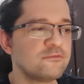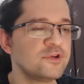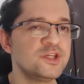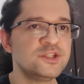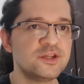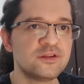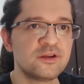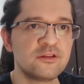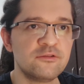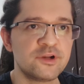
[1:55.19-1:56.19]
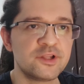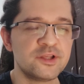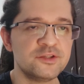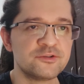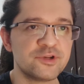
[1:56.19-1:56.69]
which is included
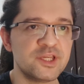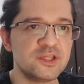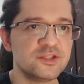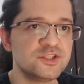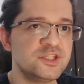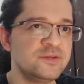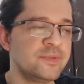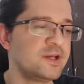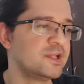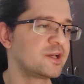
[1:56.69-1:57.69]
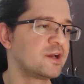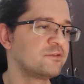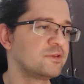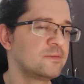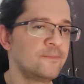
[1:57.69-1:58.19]
in your Gmail
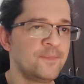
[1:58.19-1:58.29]
account.